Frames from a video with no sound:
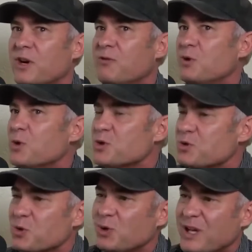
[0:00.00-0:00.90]
of yours
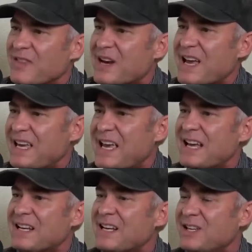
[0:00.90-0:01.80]
truly and that I
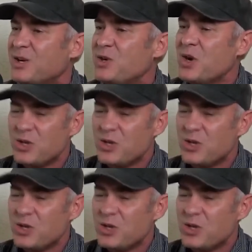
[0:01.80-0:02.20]
can't you know you,